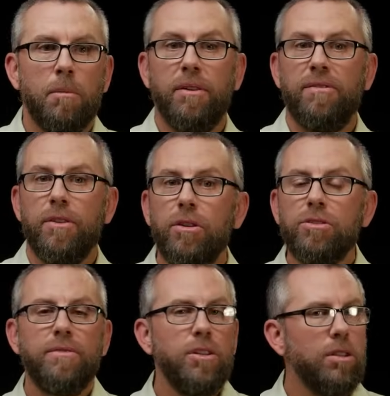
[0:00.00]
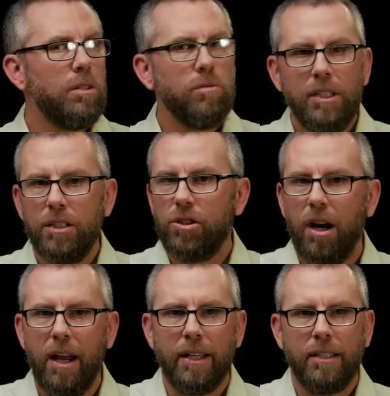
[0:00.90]
But for those of you that are really
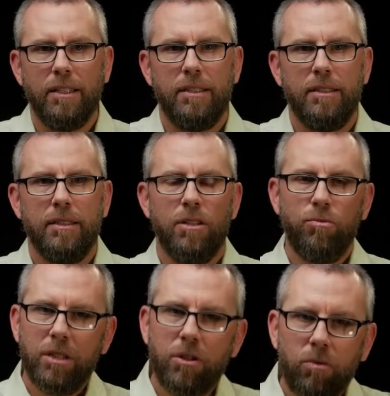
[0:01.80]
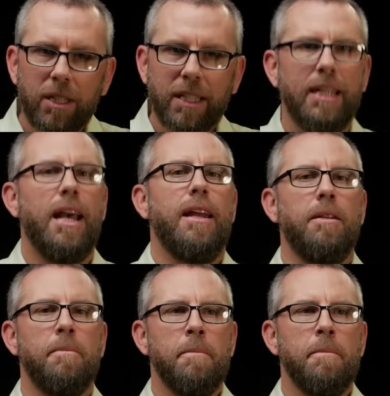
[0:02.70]
trying and really working at it,